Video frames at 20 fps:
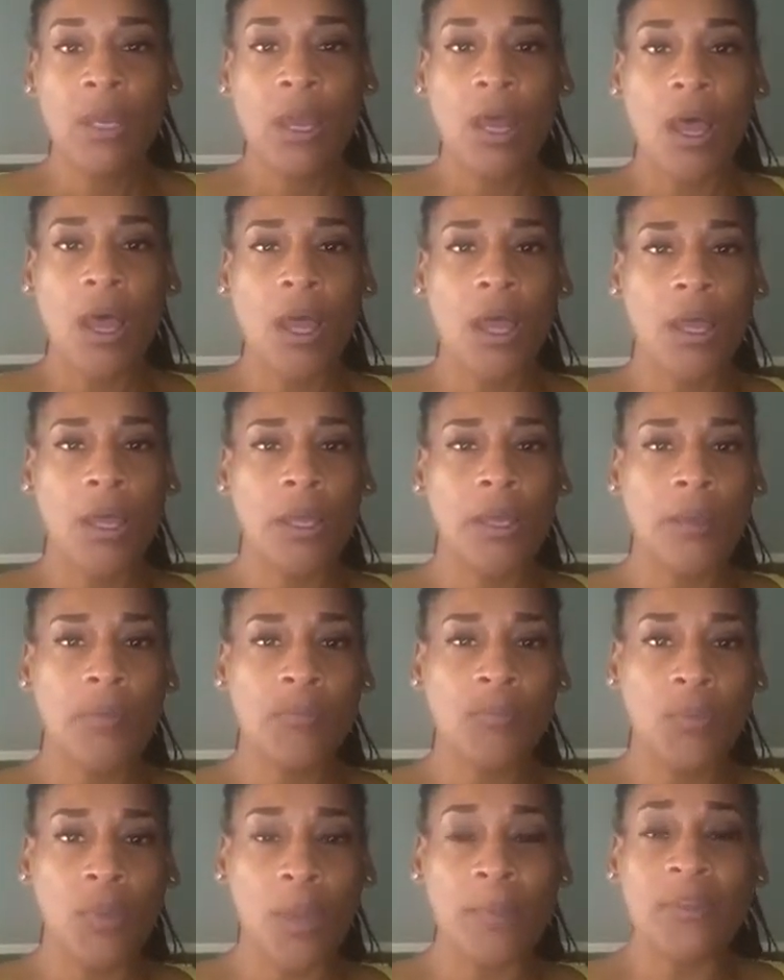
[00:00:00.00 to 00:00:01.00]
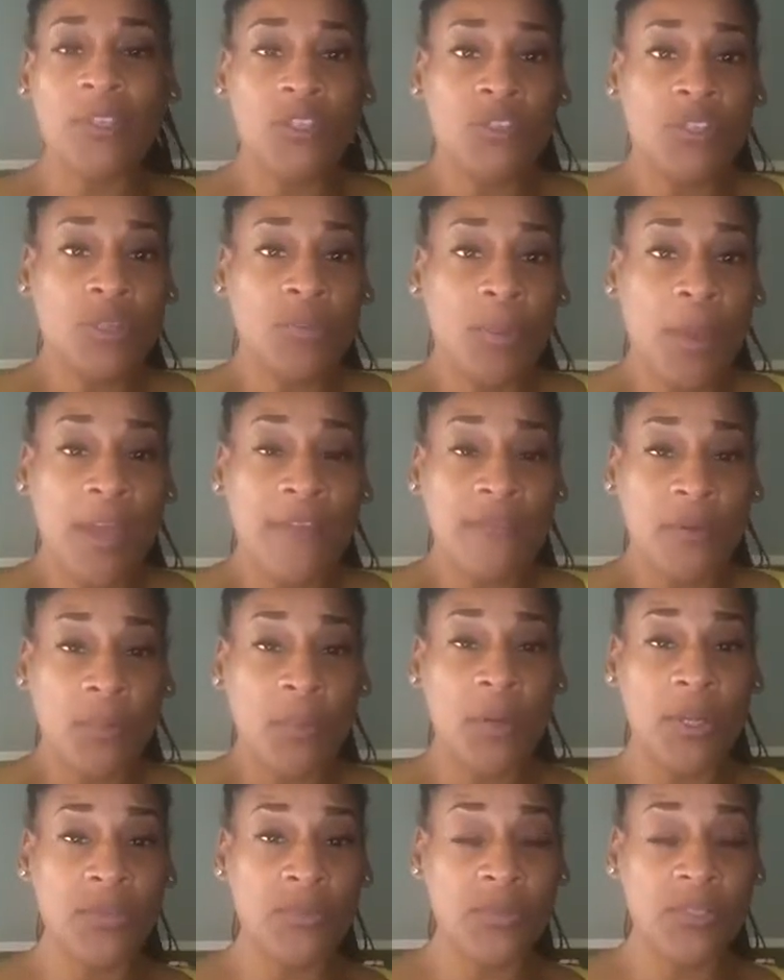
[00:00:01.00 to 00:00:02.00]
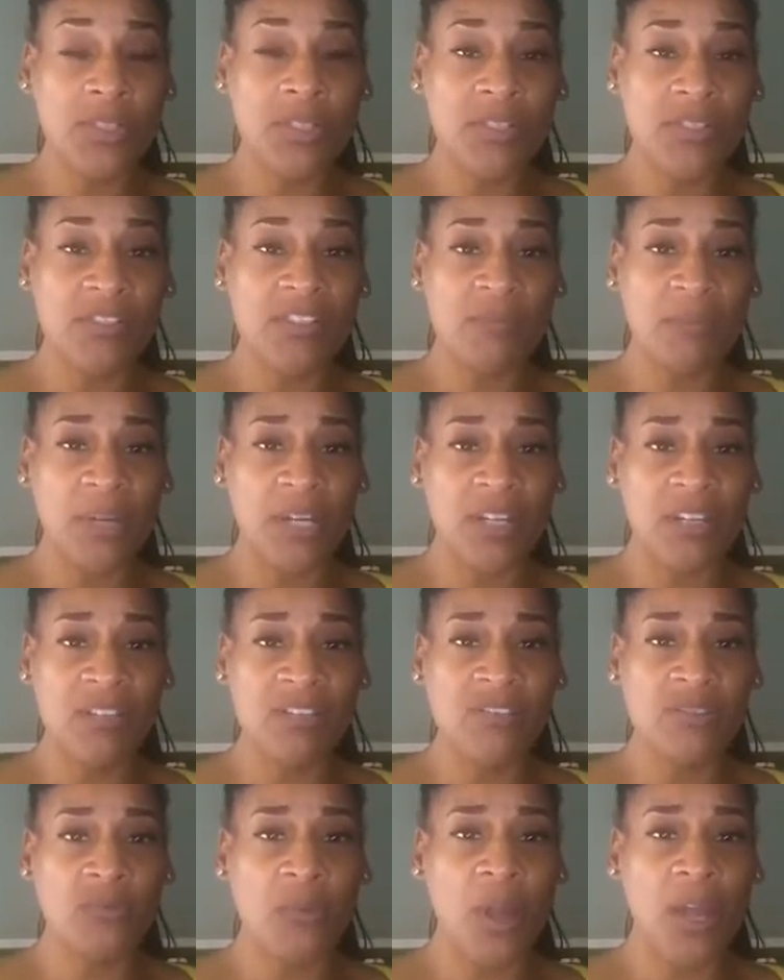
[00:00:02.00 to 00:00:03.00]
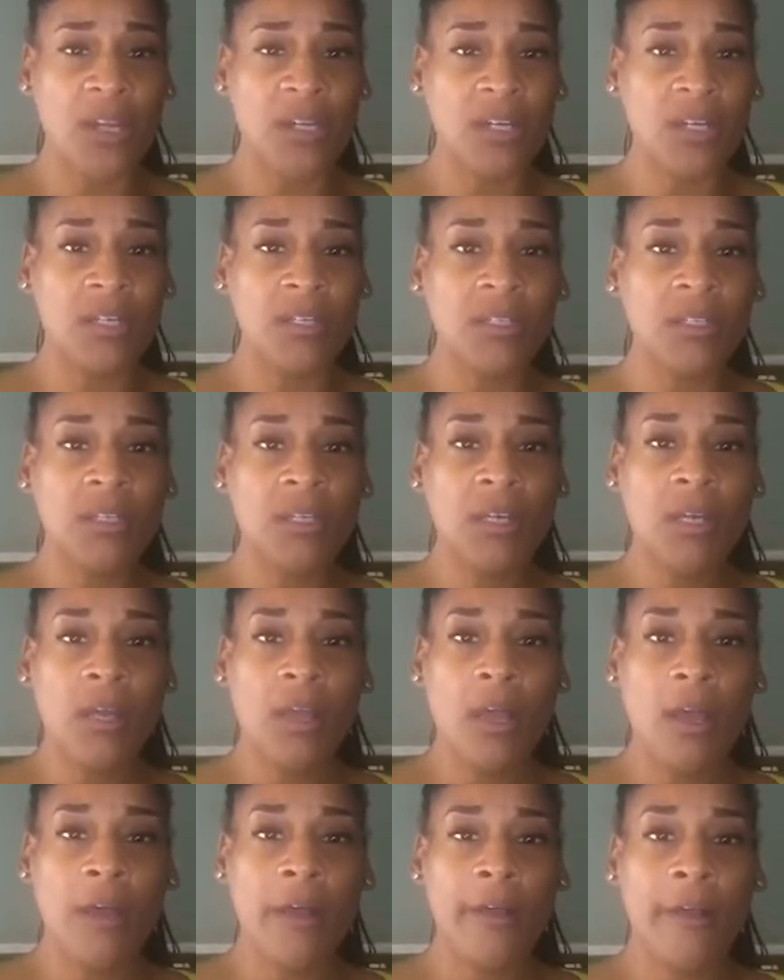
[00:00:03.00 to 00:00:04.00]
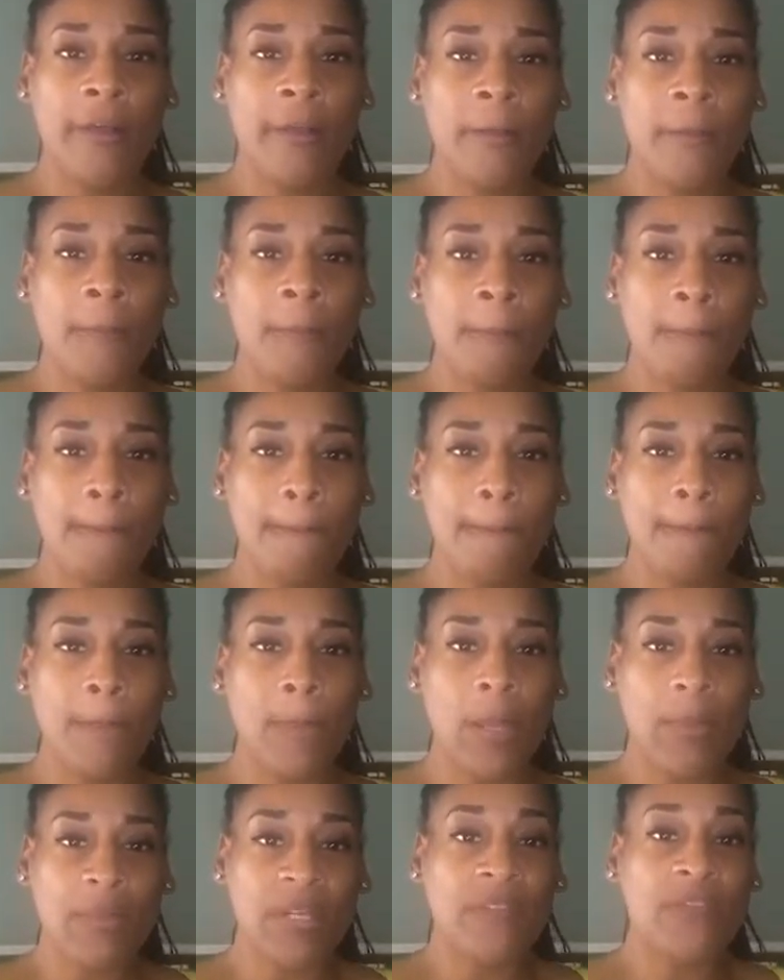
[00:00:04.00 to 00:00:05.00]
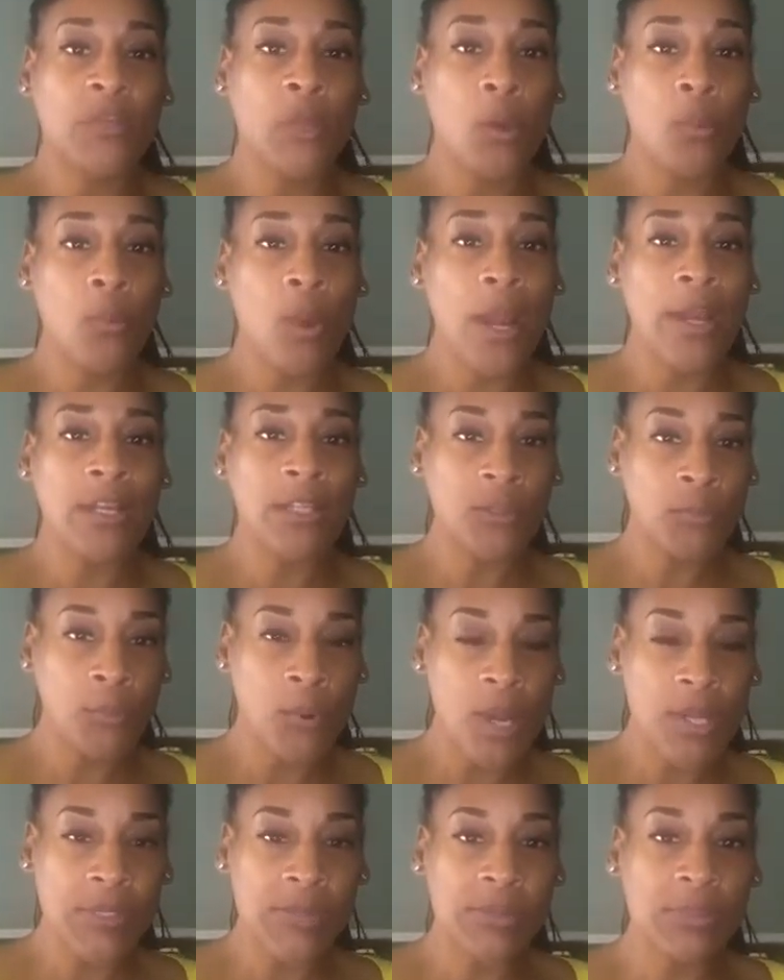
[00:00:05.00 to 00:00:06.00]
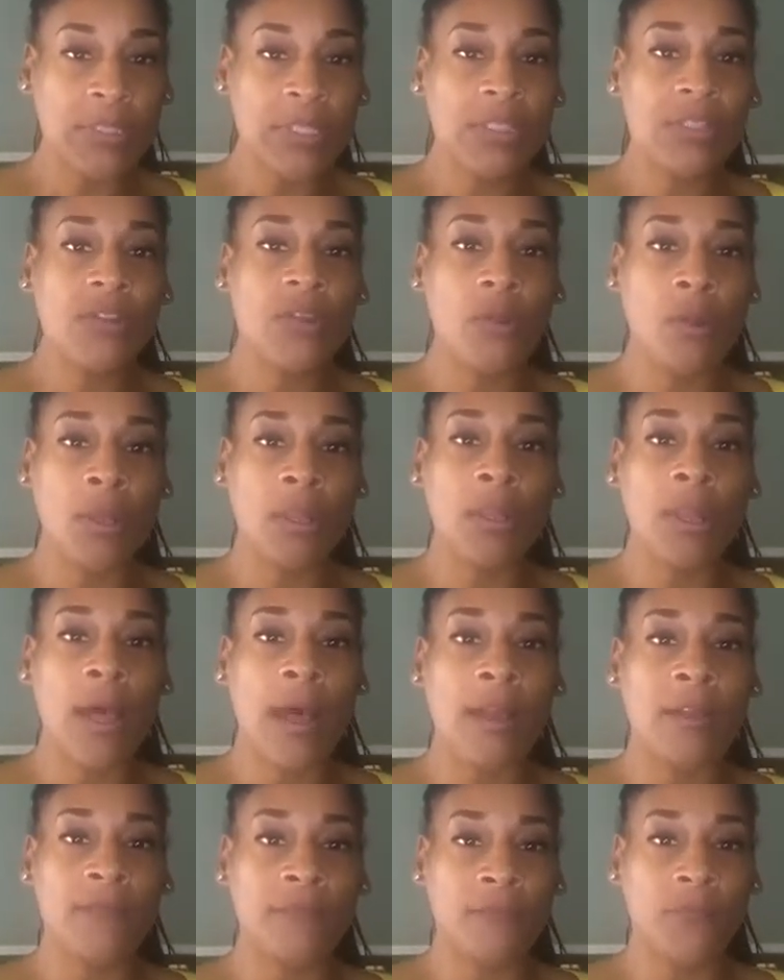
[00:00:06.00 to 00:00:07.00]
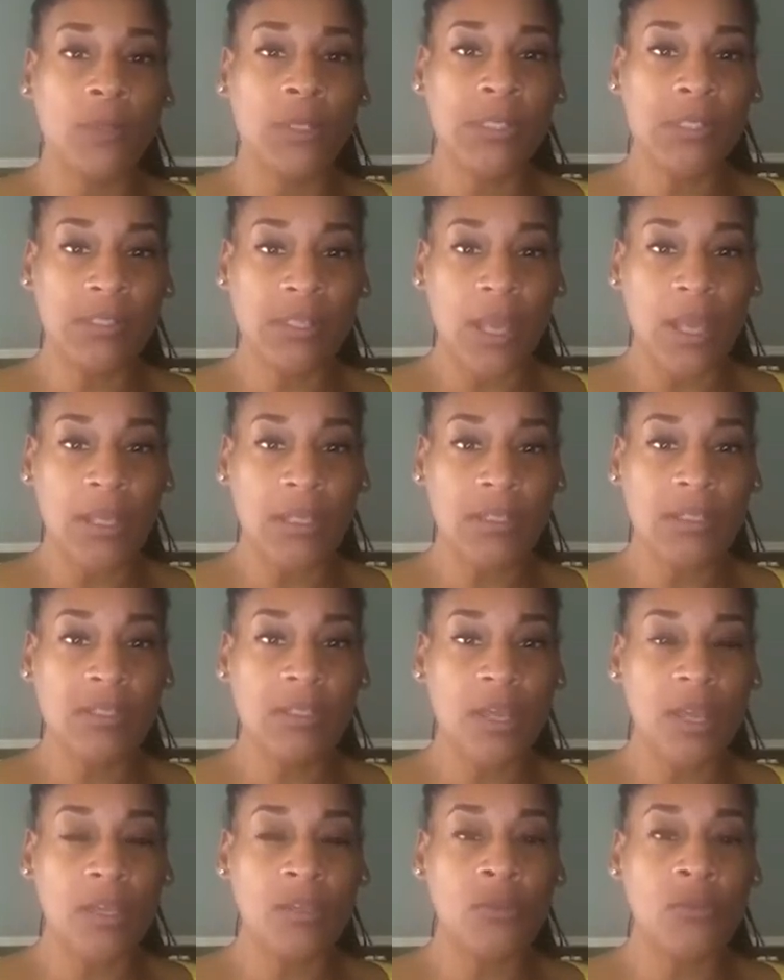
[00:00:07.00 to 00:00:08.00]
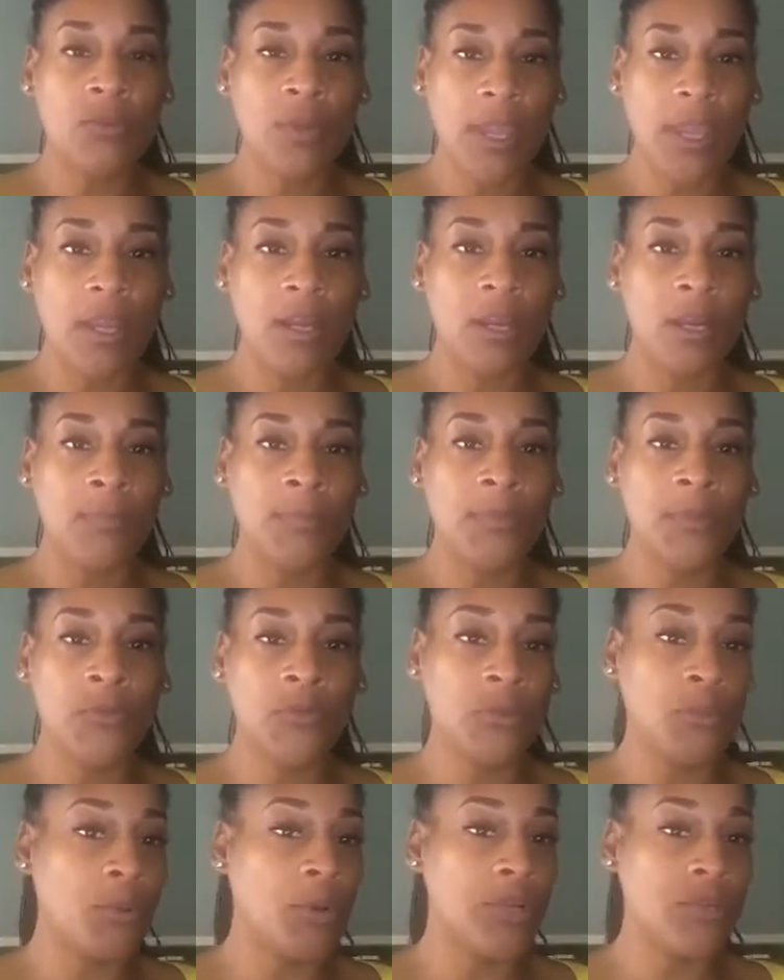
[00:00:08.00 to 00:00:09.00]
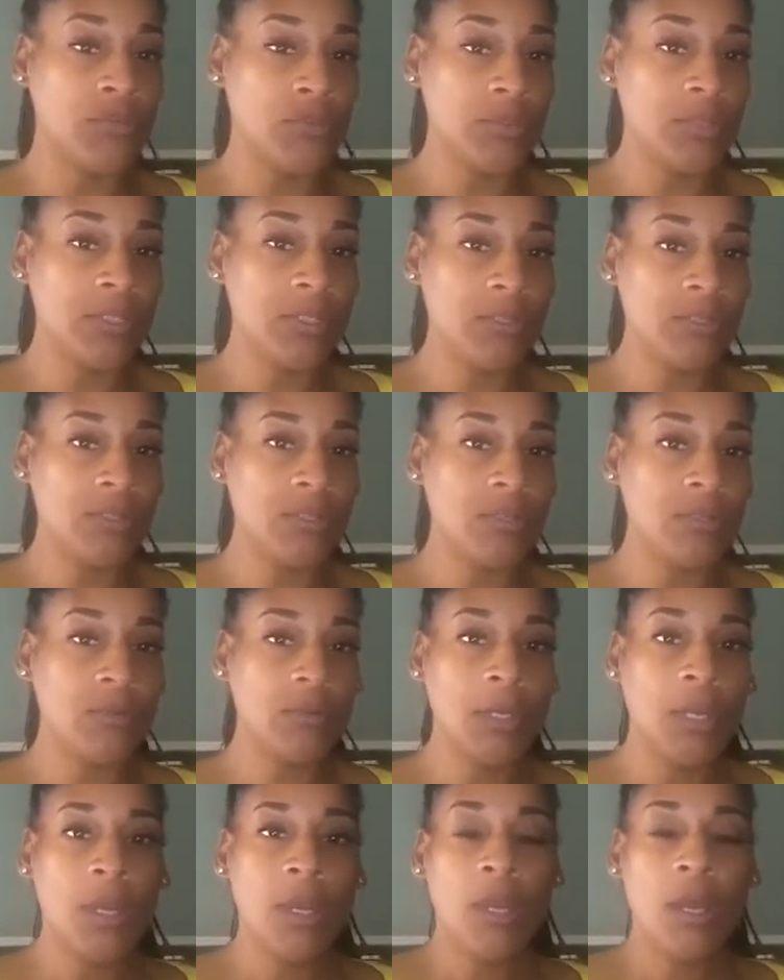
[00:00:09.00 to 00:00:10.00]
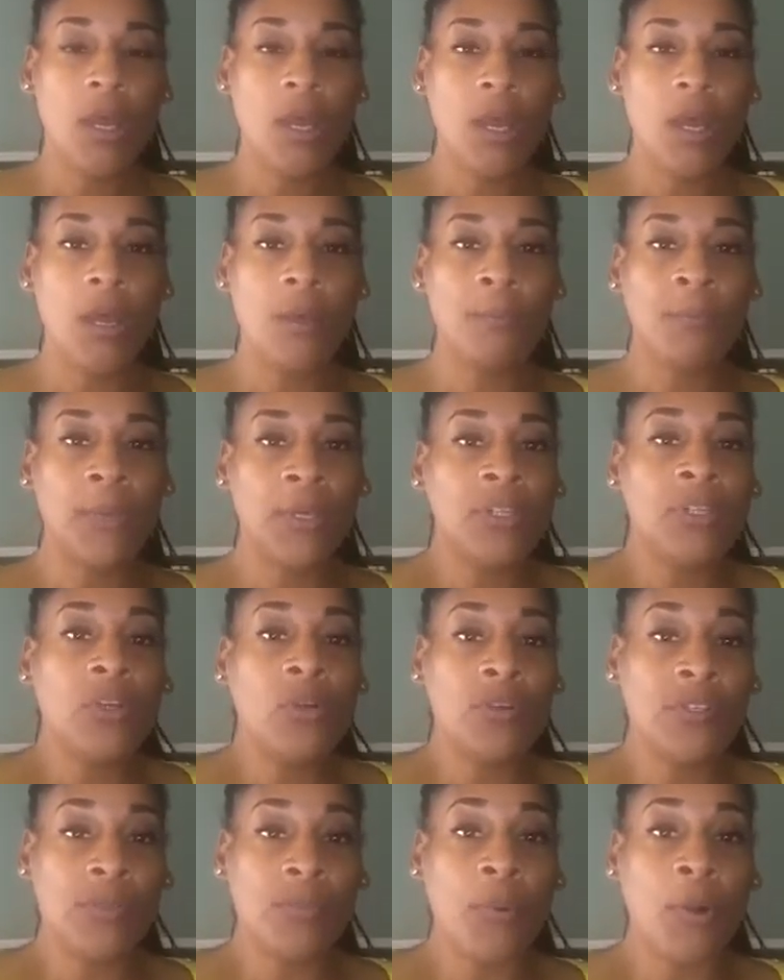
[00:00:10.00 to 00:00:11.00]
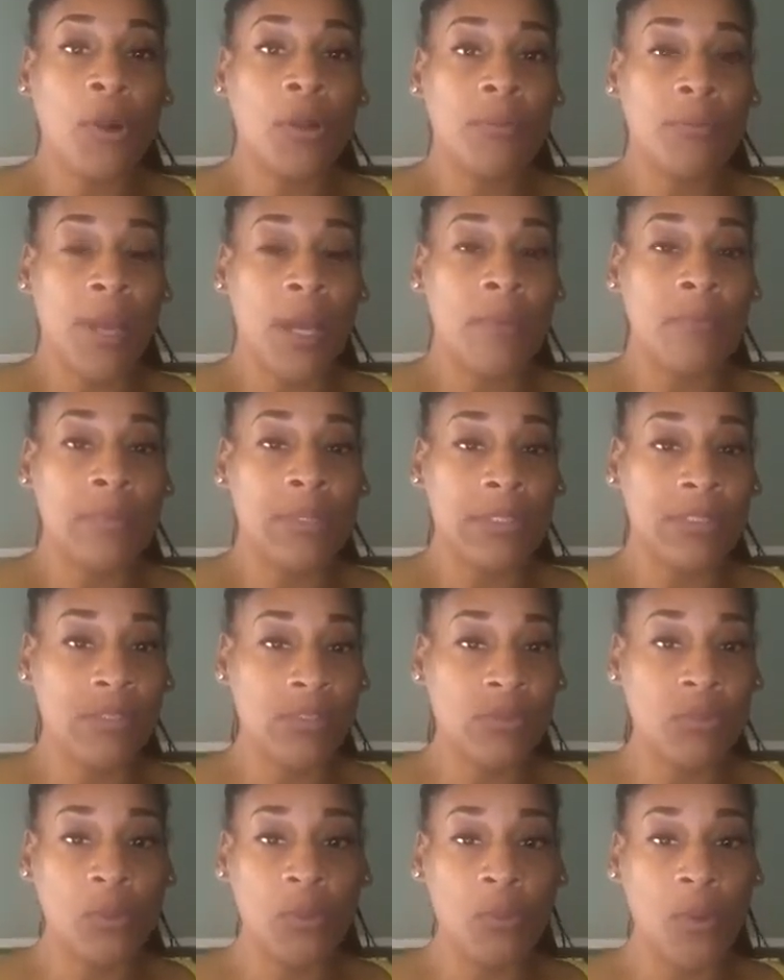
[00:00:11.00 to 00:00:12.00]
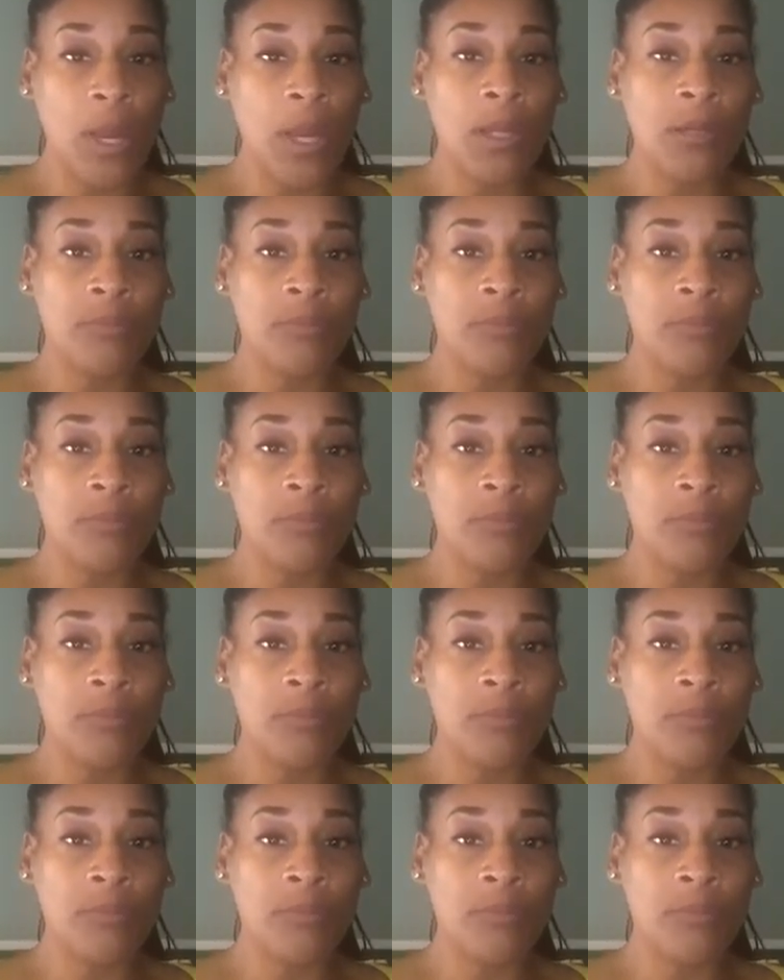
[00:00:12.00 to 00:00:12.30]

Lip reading: You should pay for a press release if somebody else is writing it. If you're writing the press release, there are a lot of free sites that you can upload the press release to. But as a part of my business, we write